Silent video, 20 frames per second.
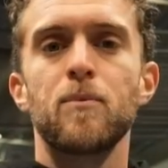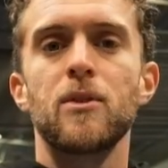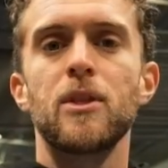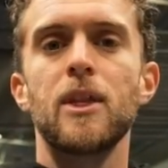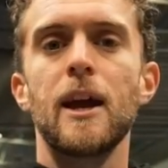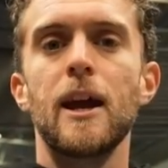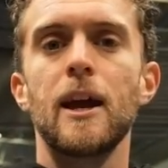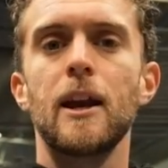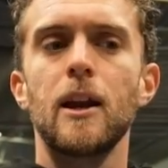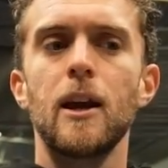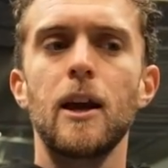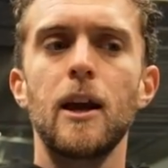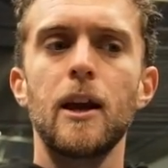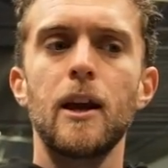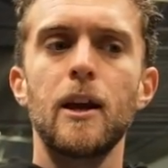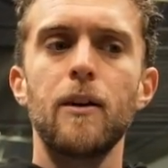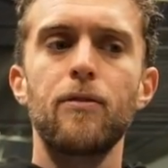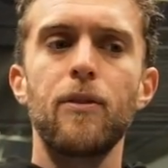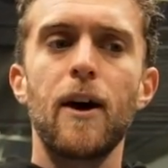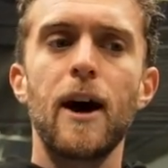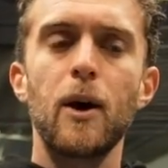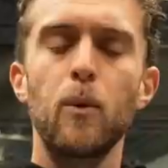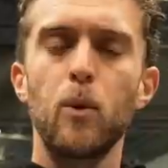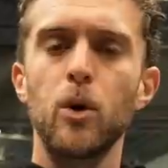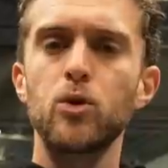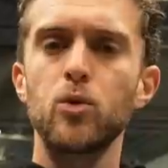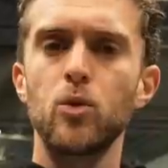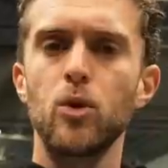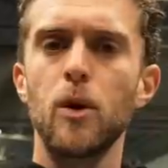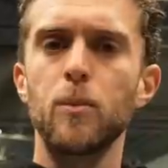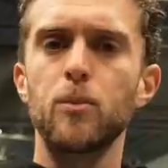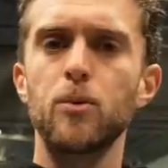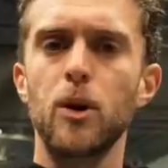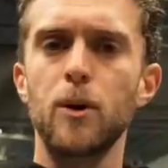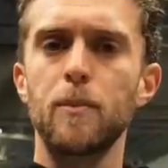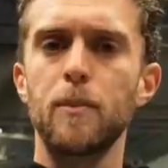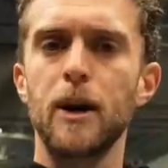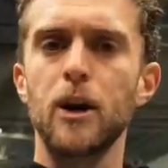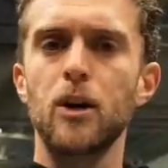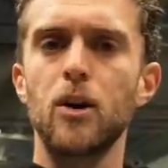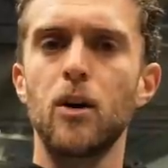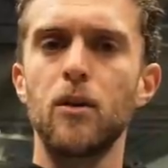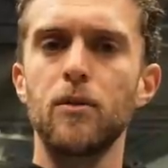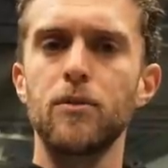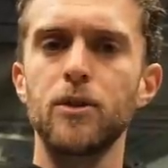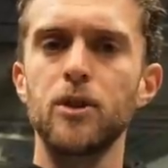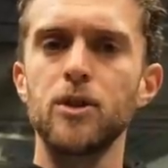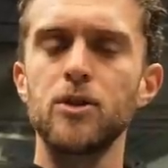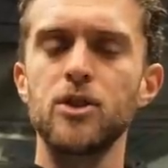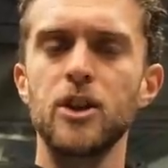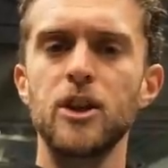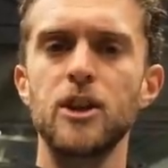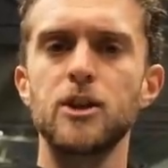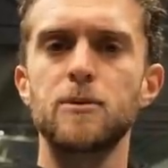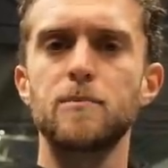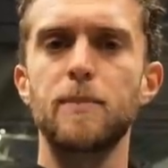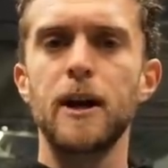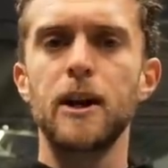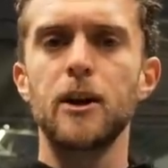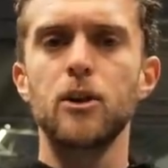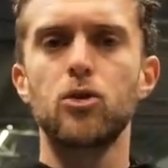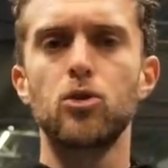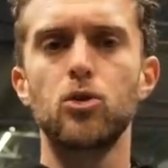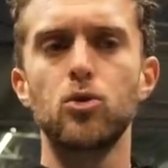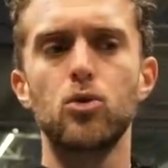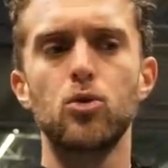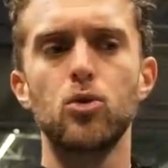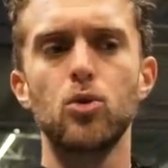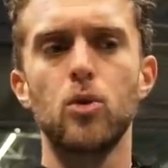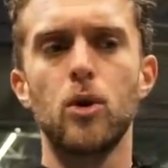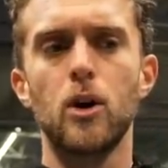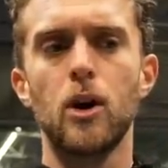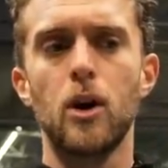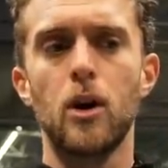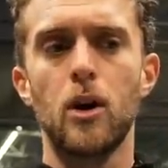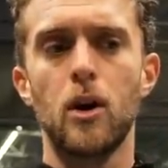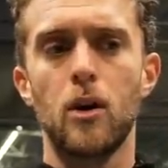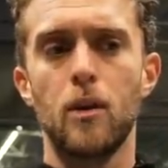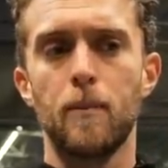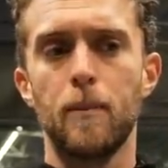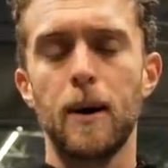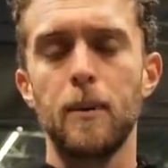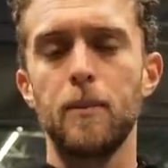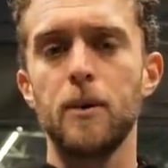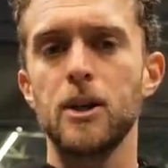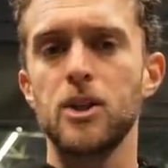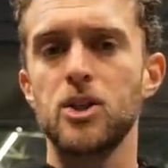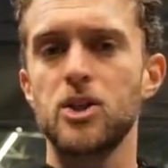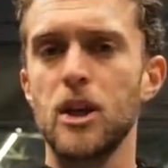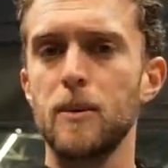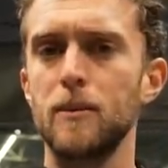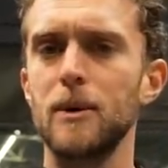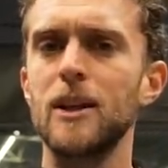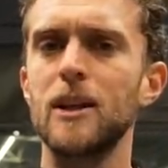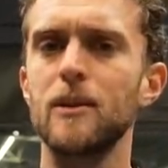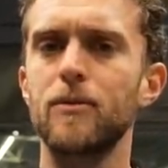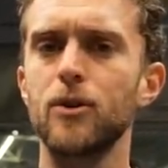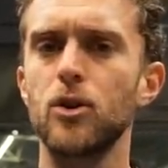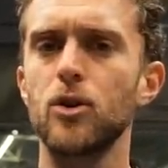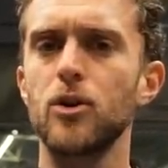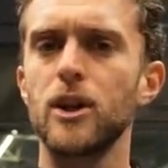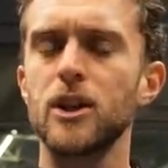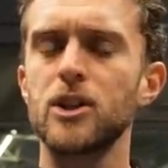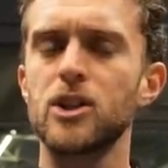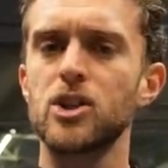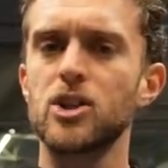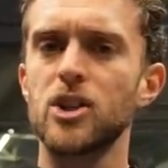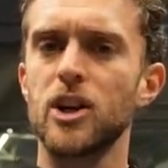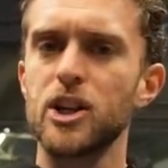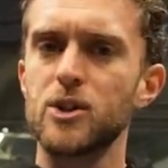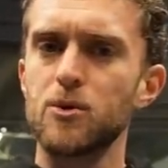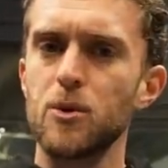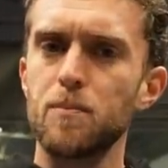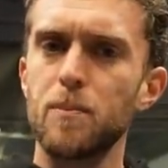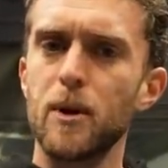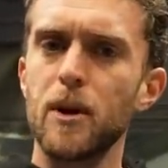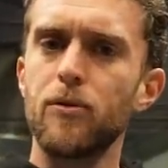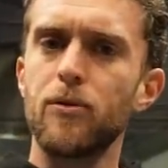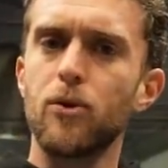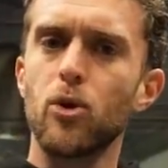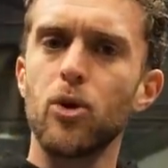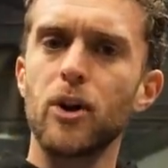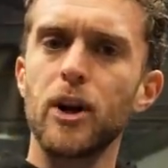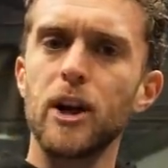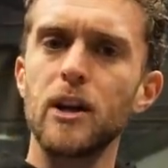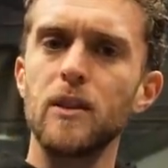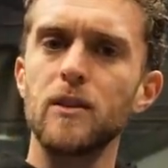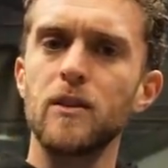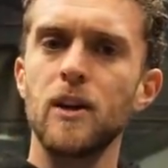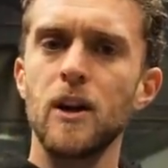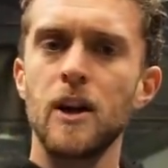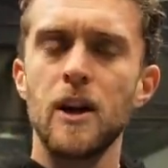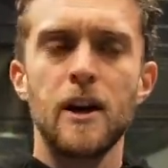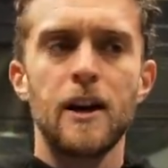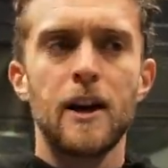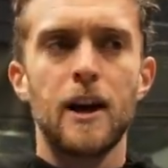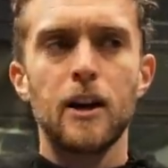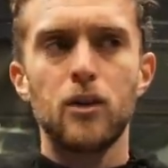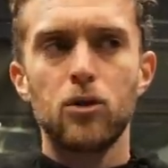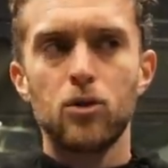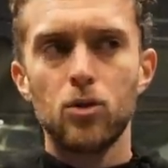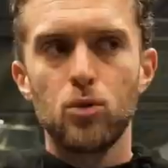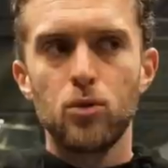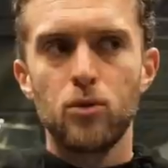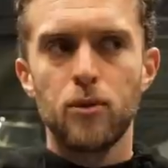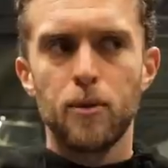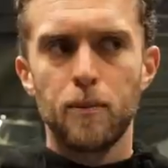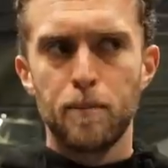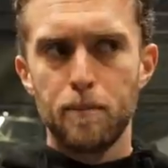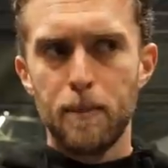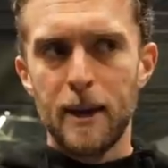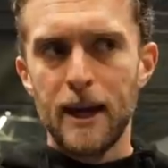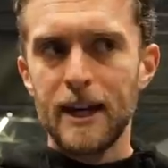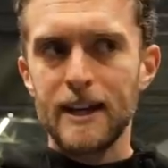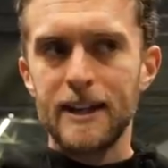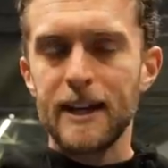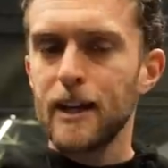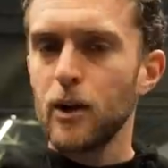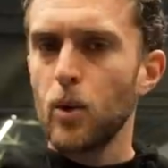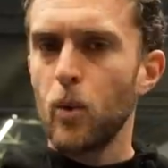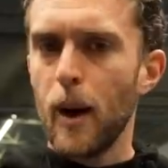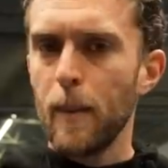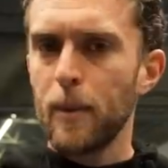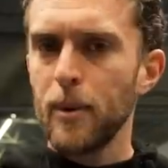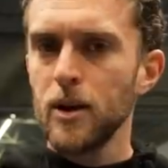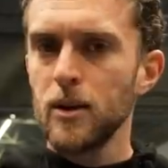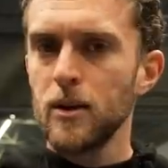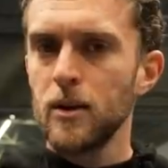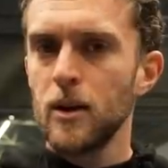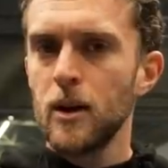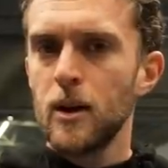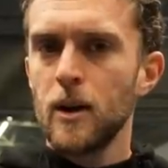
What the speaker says: Then if I want to upgrade my confidence, it is better to do maybe a semi-difficult exercise with my forehand and to make that a weapon